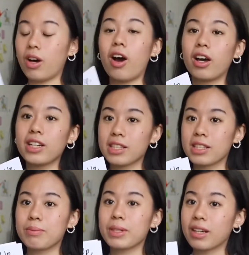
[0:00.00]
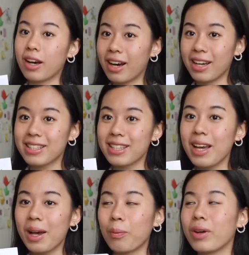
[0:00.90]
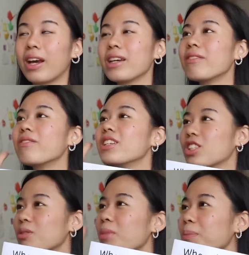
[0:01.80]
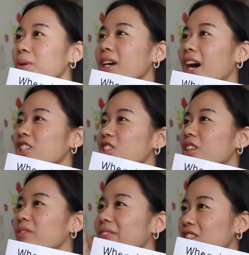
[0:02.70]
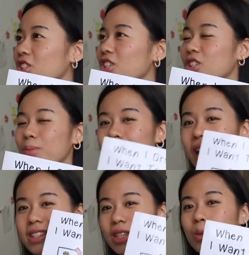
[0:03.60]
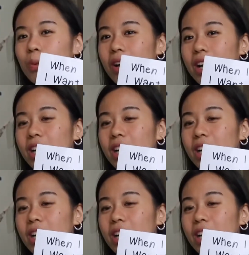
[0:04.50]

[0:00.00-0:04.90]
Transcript: Honestly, because when I envisioned my book, I just envisioned it to be as a square.